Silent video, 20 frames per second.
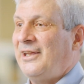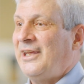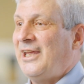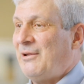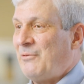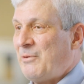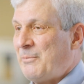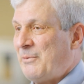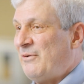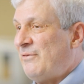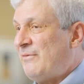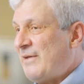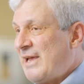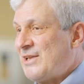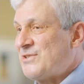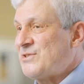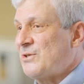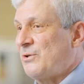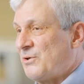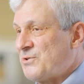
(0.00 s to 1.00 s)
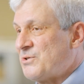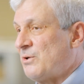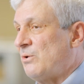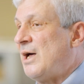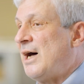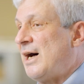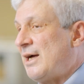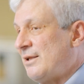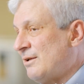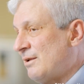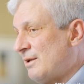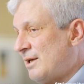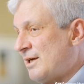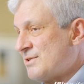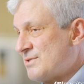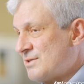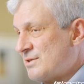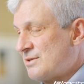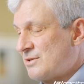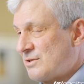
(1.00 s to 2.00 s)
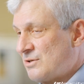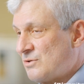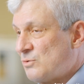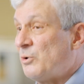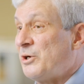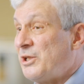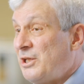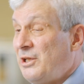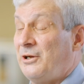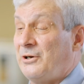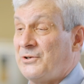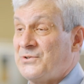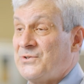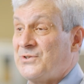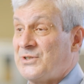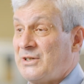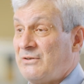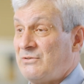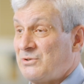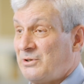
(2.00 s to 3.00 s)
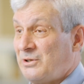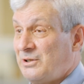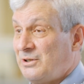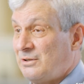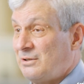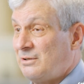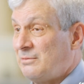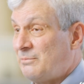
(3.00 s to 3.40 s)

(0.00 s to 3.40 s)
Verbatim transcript: And we've been advancing those a lot in the last 20 years since I joined